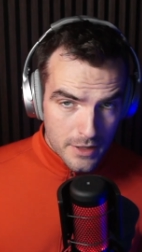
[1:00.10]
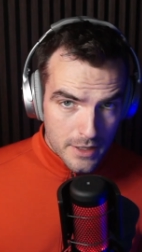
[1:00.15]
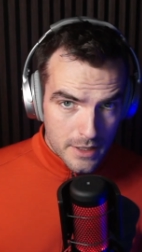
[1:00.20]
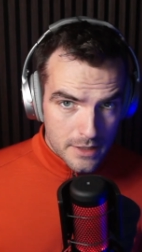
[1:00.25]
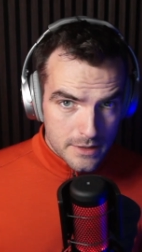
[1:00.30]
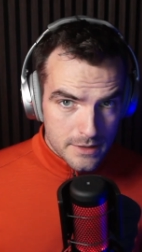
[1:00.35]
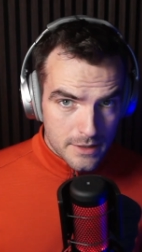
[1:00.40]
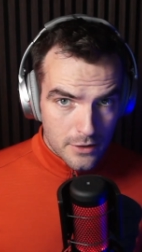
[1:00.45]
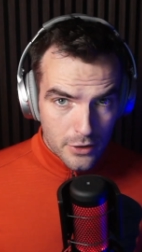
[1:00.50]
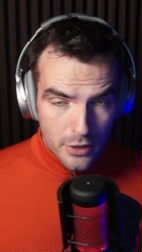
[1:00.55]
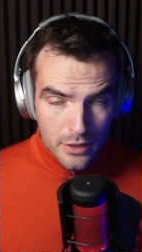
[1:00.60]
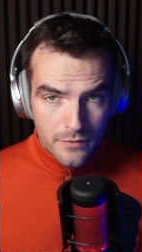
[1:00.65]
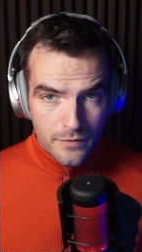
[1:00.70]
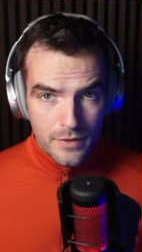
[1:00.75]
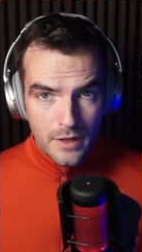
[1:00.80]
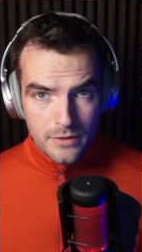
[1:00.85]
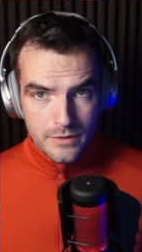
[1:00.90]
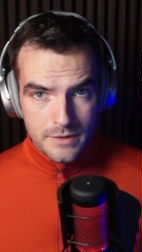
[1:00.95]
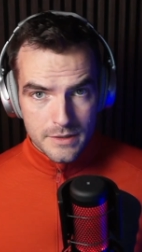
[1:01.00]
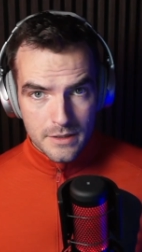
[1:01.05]
is a lot of
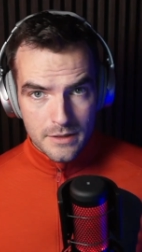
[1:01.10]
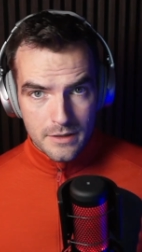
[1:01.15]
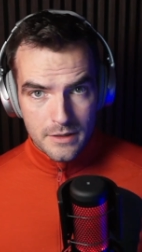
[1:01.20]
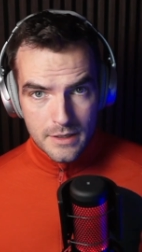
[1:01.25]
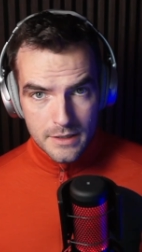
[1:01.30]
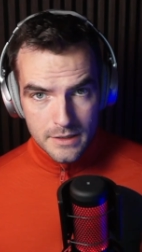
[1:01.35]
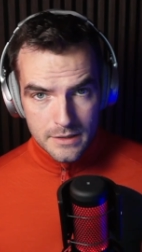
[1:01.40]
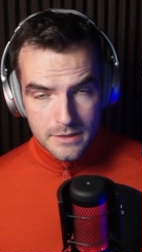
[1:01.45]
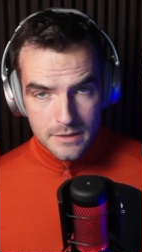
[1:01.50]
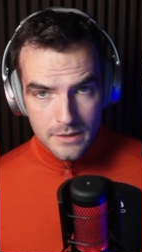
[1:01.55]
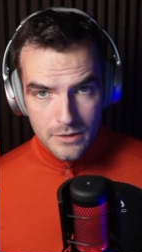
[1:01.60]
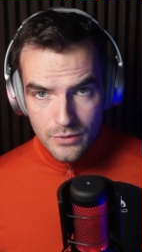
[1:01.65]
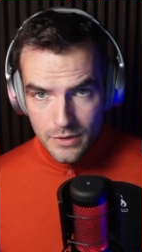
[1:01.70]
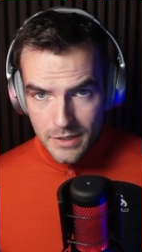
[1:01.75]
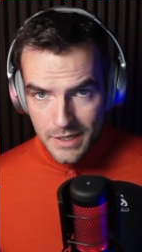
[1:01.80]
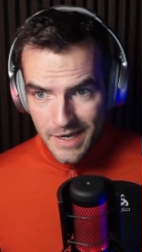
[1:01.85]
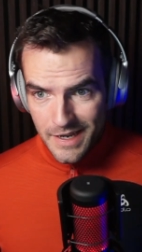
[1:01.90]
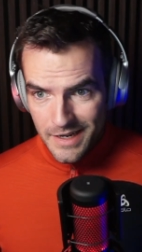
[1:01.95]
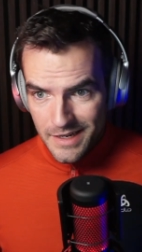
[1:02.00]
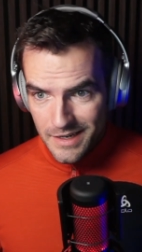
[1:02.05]
those things you
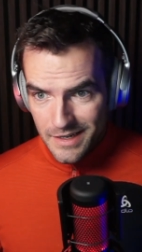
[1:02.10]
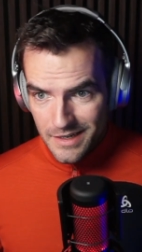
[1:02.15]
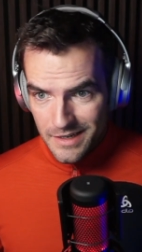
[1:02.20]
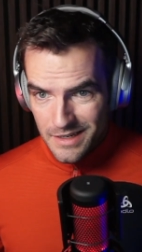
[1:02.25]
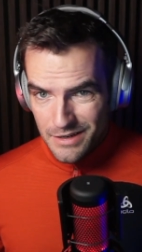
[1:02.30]
can